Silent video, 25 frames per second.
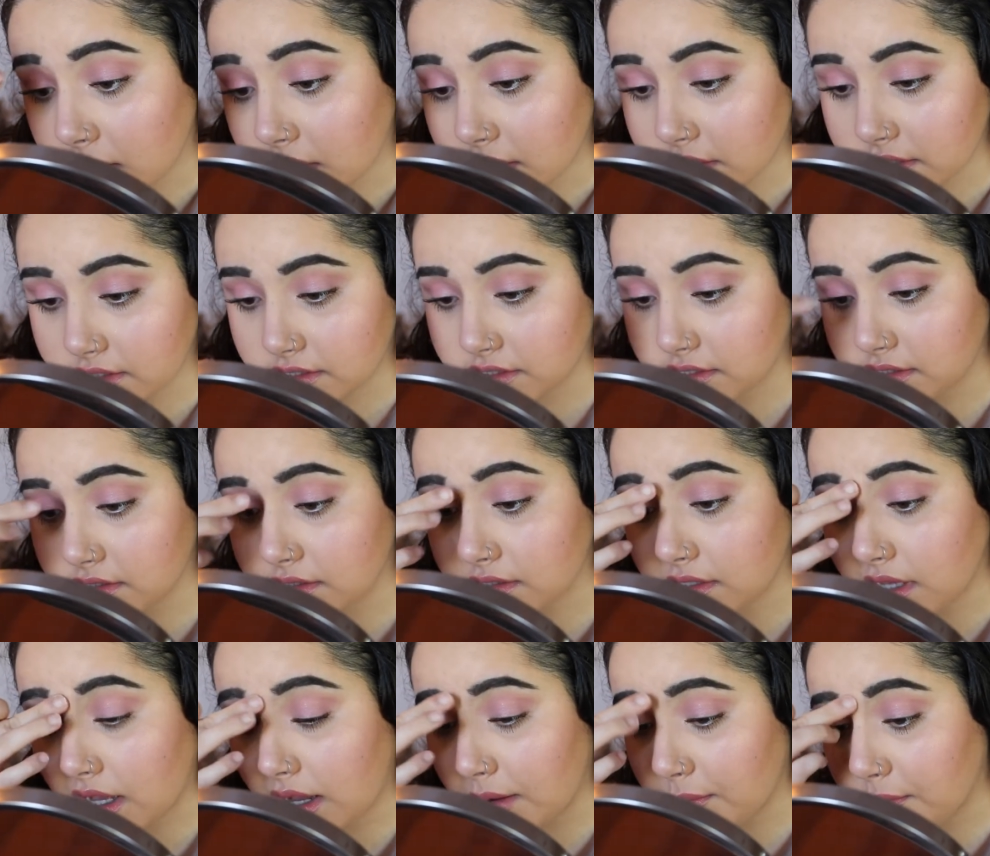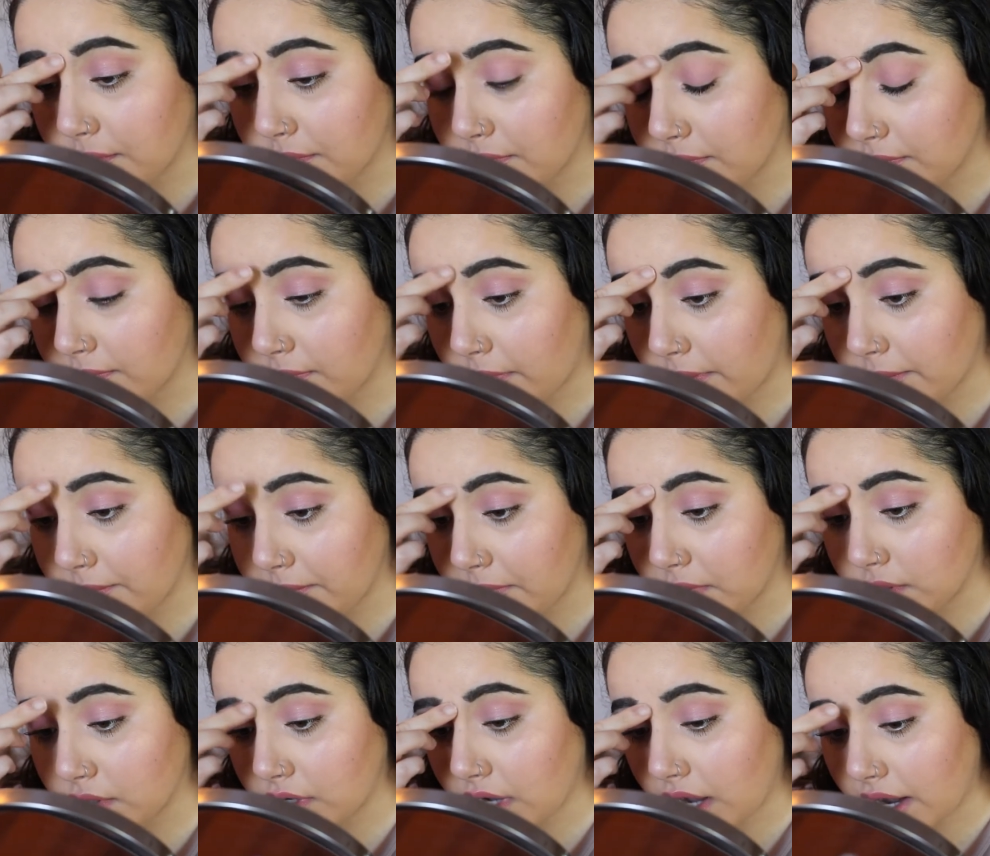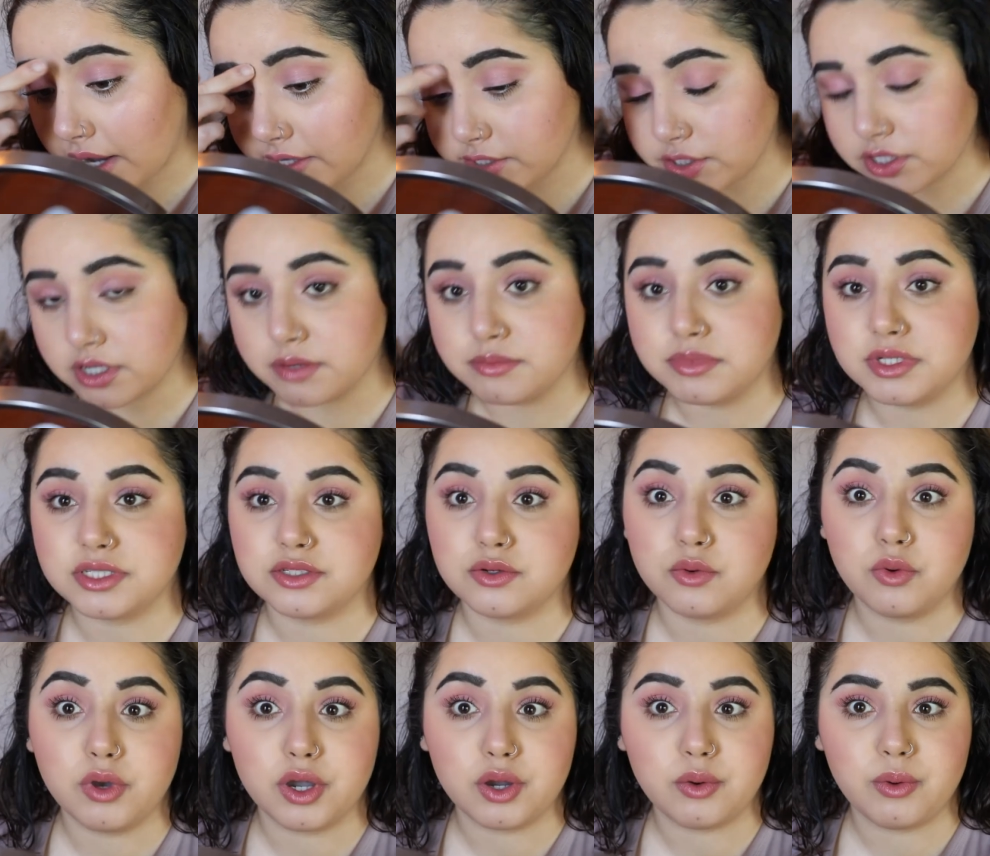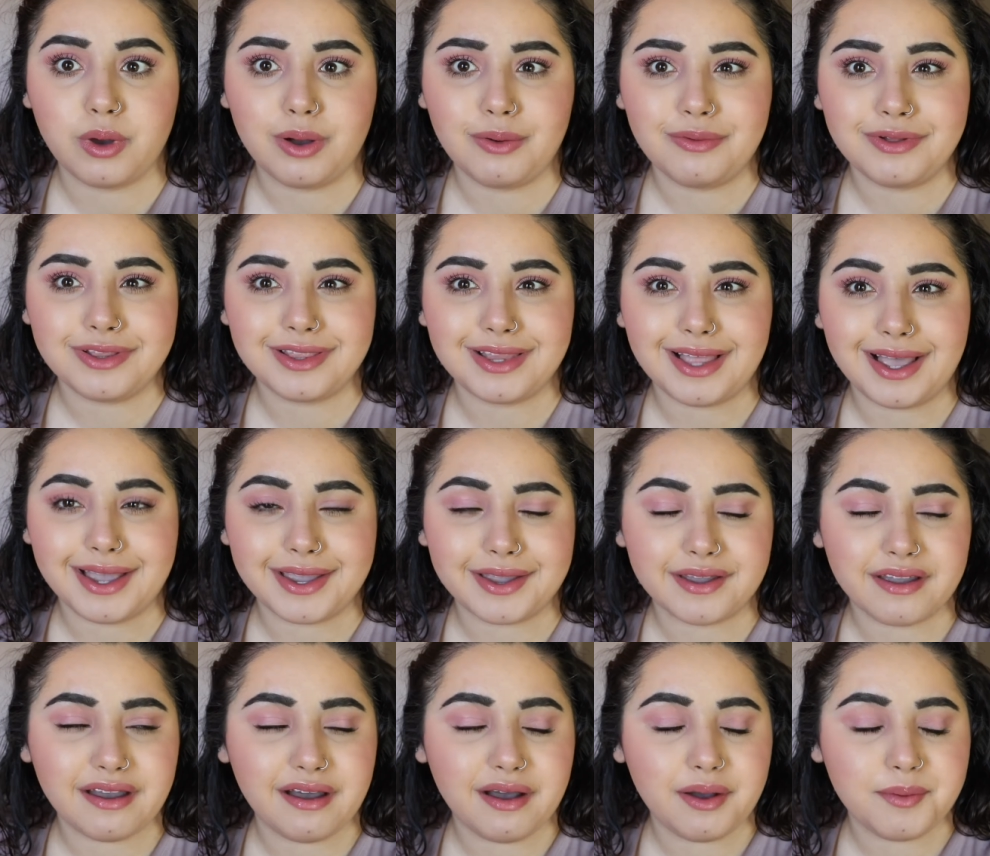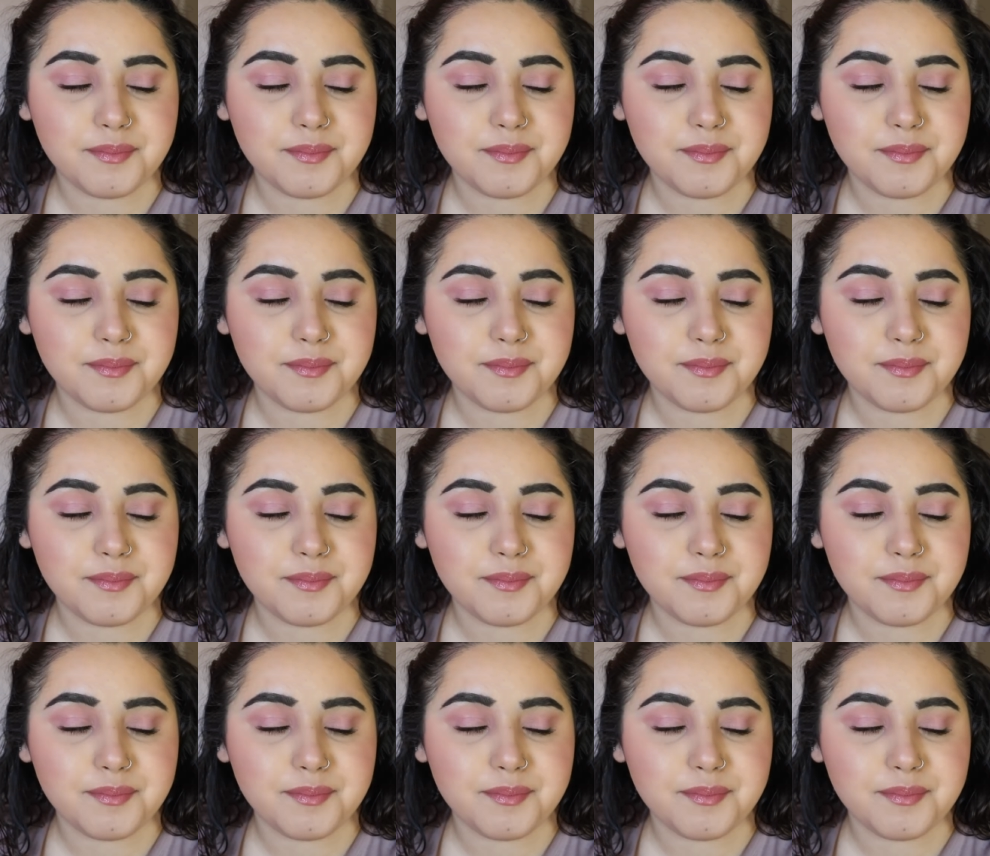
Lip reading: this Milk Hydrogrip doesn't work well with like